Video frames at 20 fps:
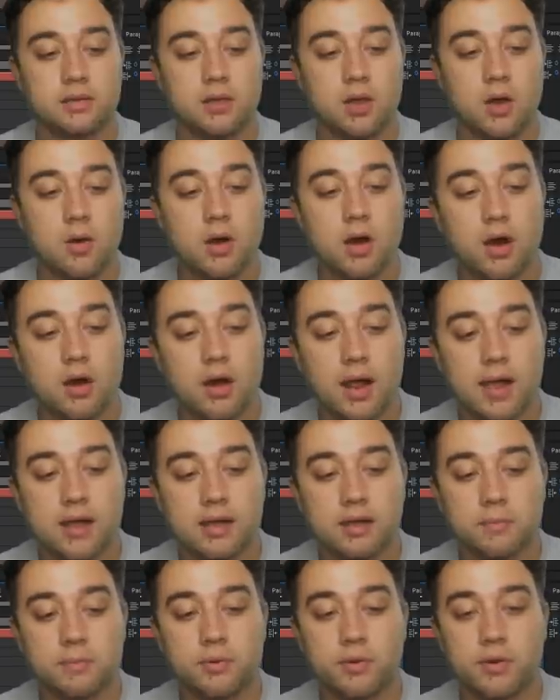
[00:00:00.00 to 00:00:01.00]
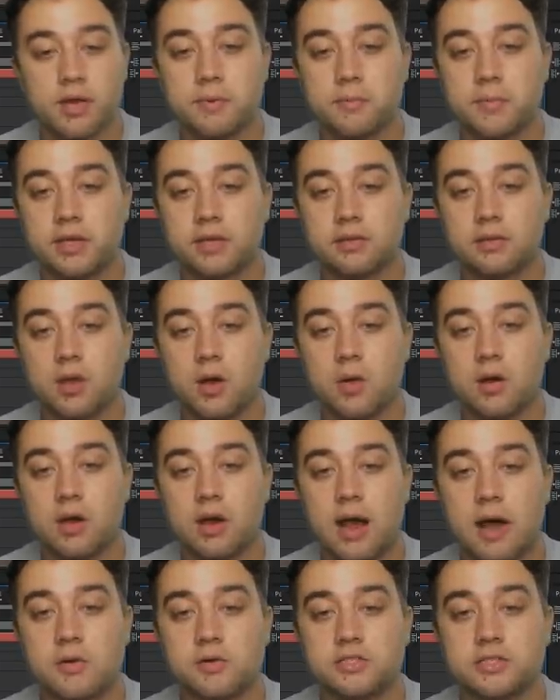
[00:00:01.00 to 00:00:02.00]
can lower our anchor point, we can
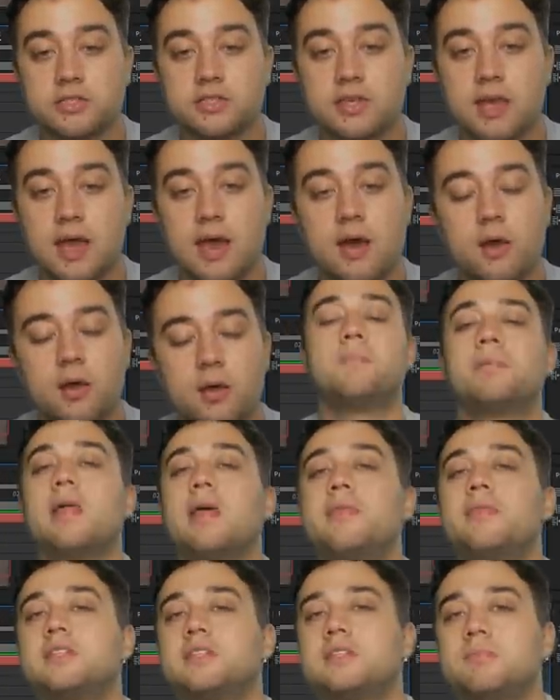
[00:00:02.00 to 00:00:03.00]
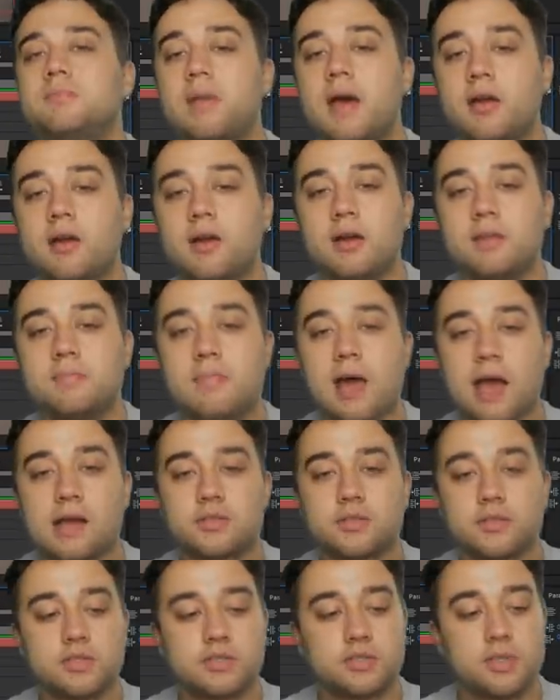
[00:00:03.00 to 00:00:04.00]
lower our scale to blend this in better and
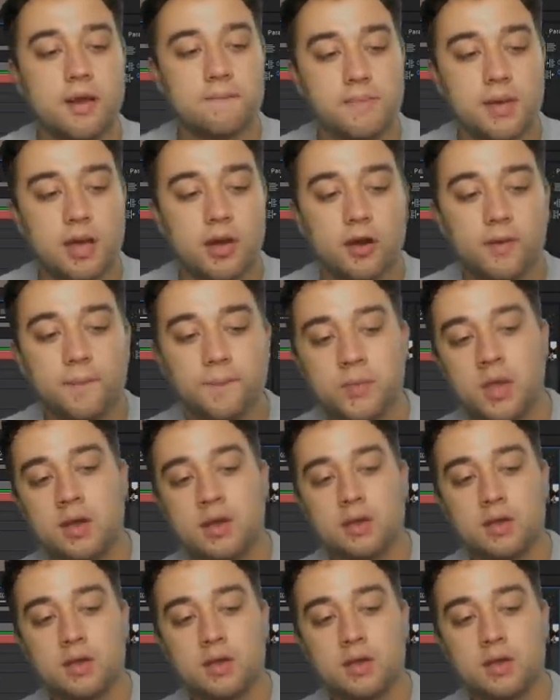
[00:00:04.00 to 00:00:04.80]
match this up better.